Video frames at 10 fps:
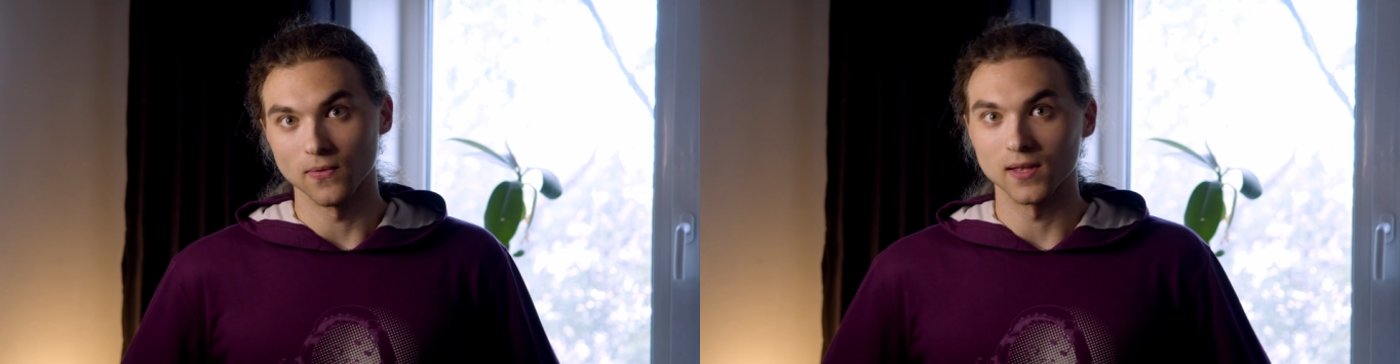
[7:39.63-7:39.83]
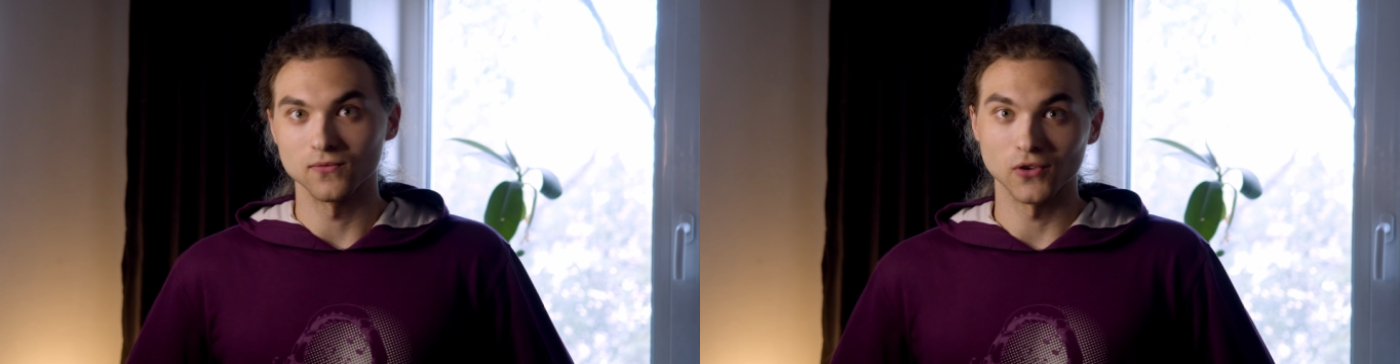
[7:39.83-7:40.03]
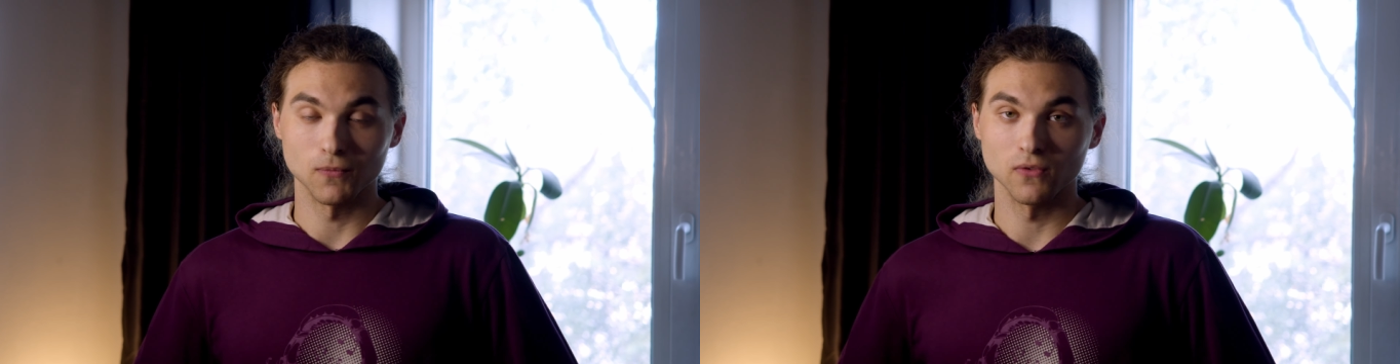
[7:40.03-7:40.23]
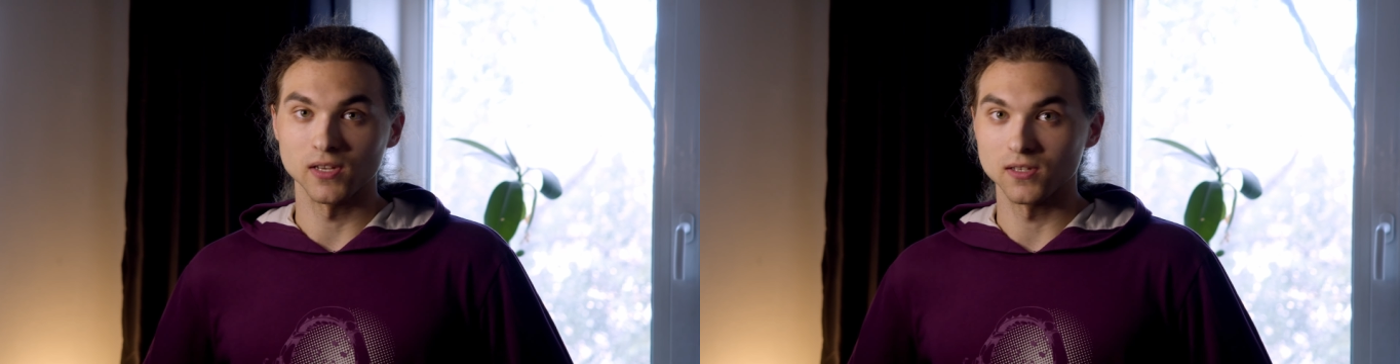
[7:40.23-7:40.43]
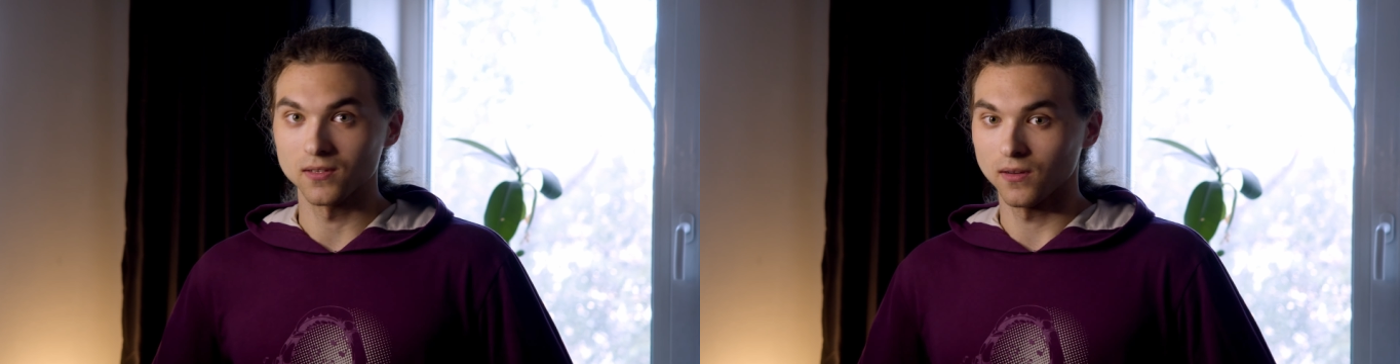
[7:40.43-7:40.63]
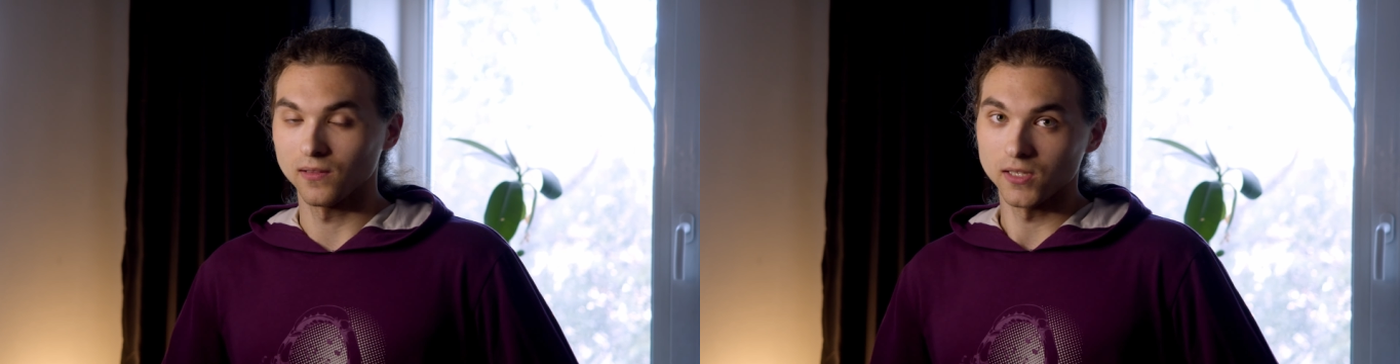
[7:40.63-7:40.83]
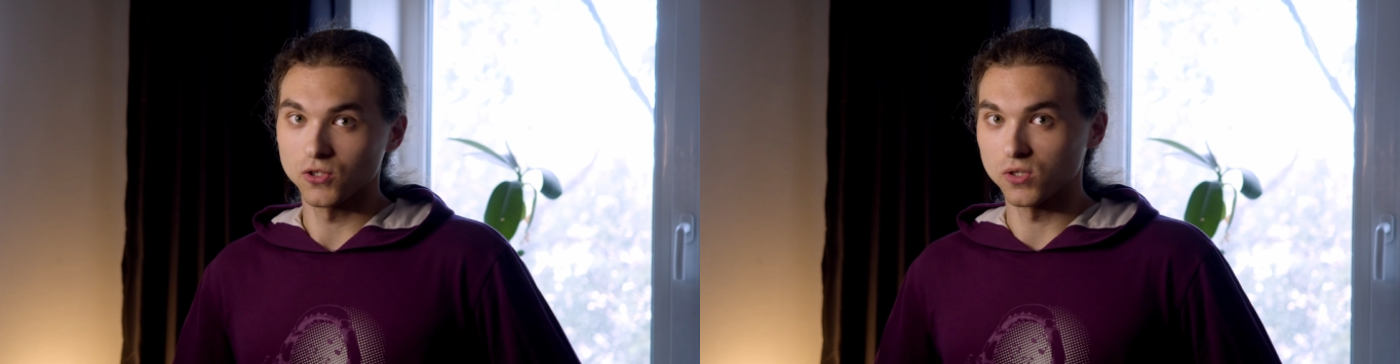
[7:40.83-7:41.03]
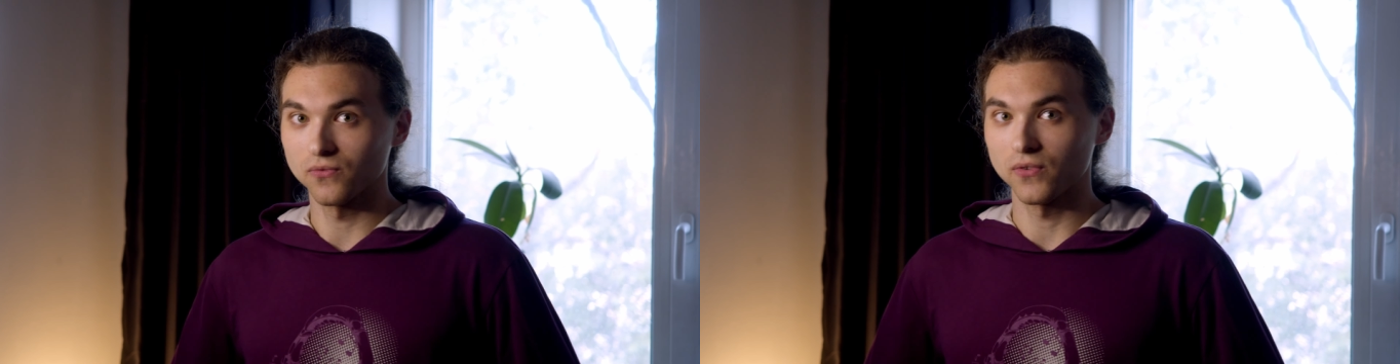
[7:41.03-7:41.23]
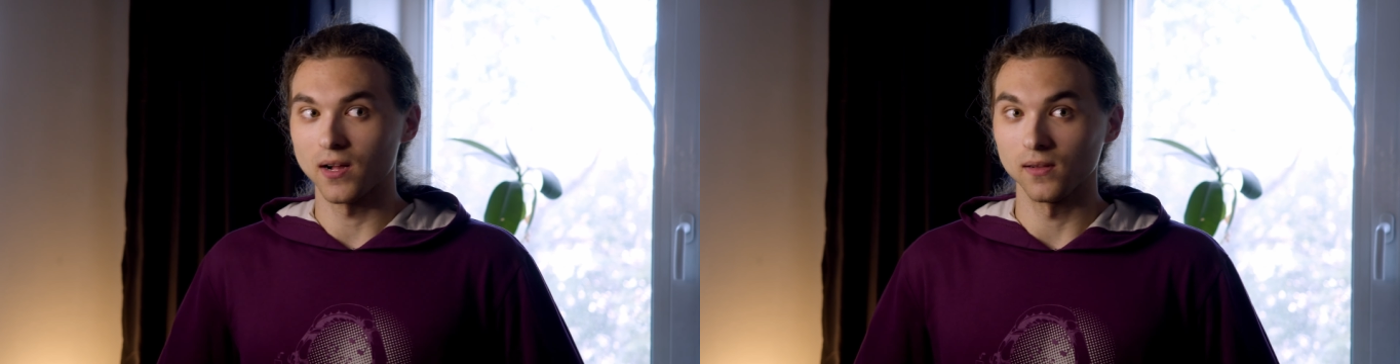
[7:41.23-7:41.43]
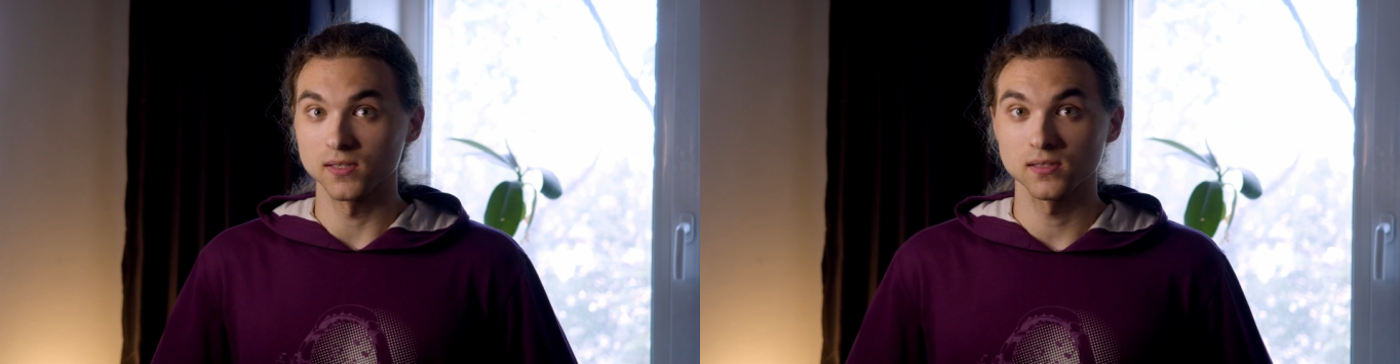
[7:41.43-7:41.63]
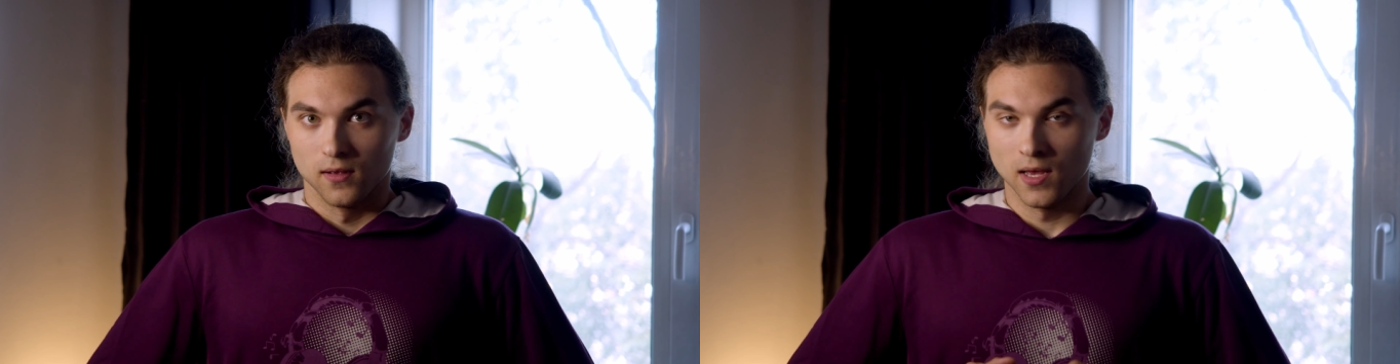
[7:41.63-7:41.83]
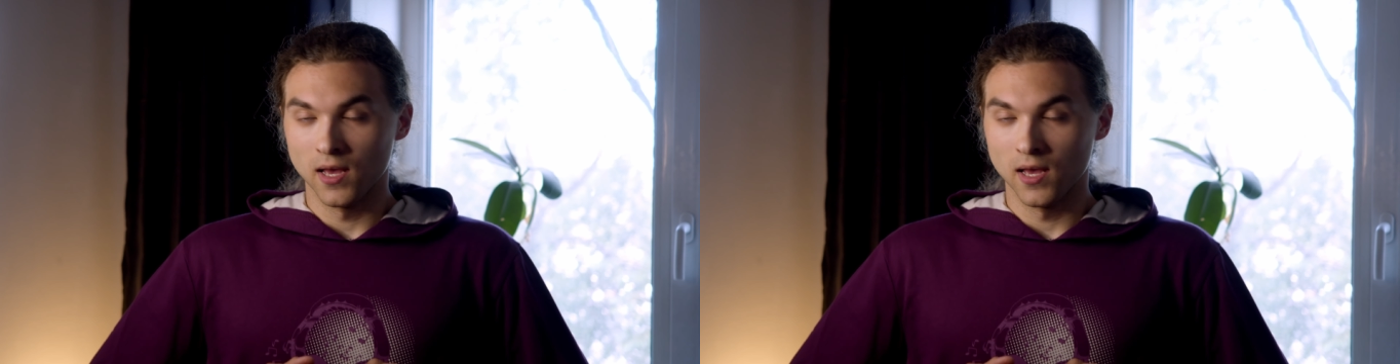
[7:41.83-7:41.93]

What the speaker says: than removing only two files.